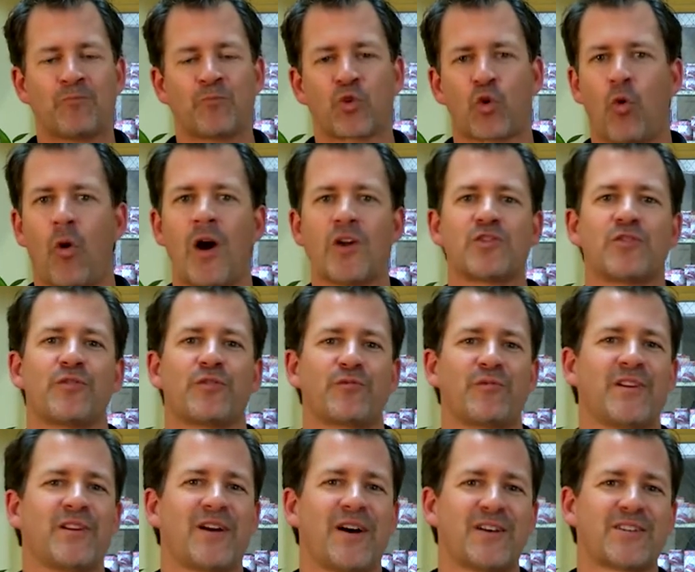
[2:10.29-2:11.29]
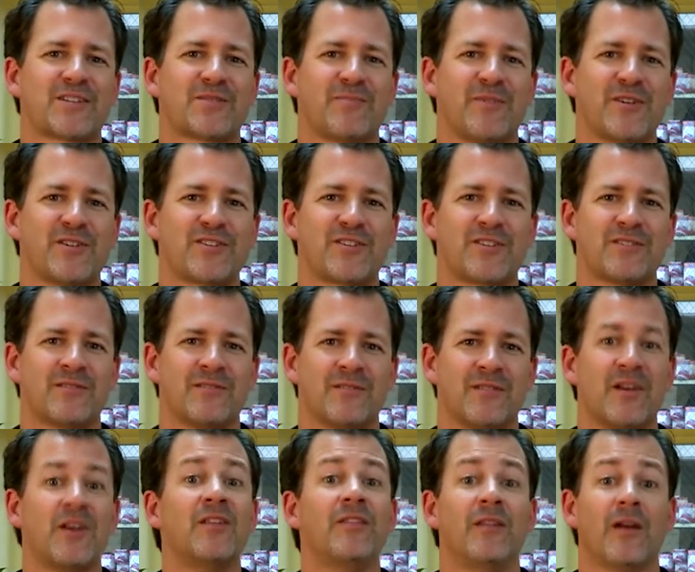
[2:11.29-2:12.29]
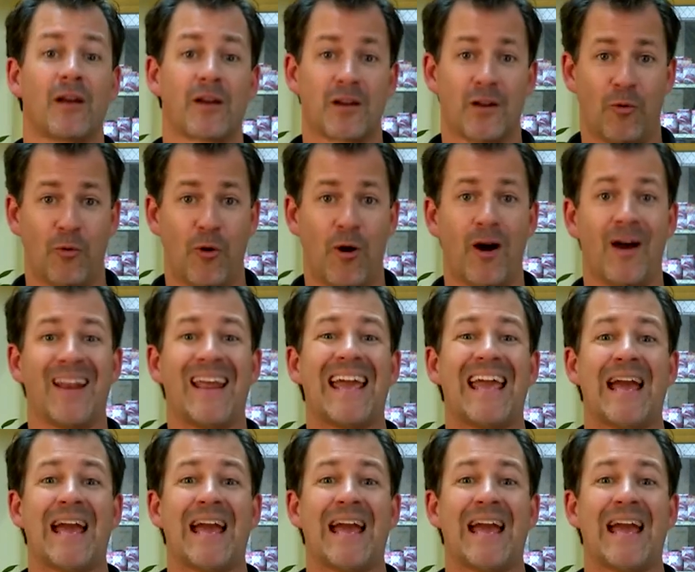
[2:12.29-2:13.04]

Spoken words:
Quadrant 3 customers, they're going to want